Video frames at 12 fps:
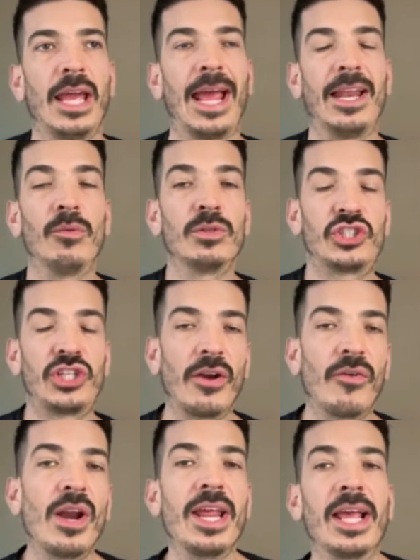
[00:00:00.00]
and it was
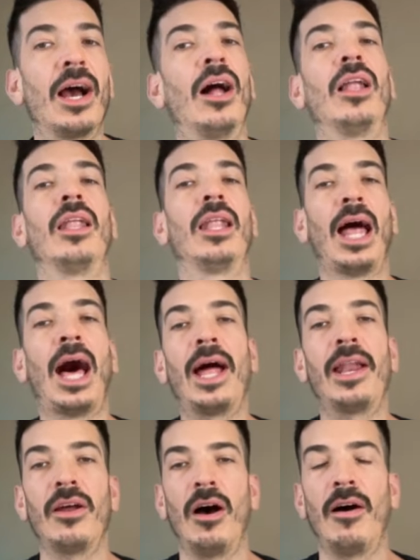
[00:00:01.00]
generating a
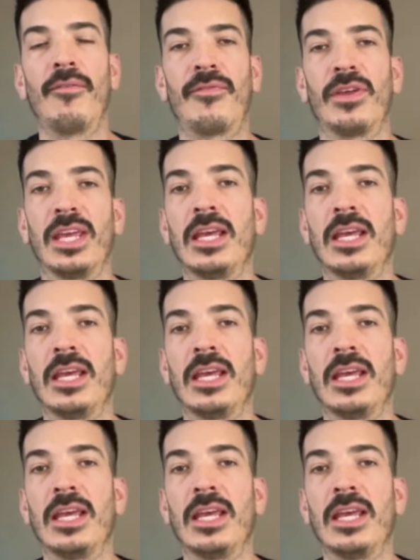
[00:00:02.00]
lot of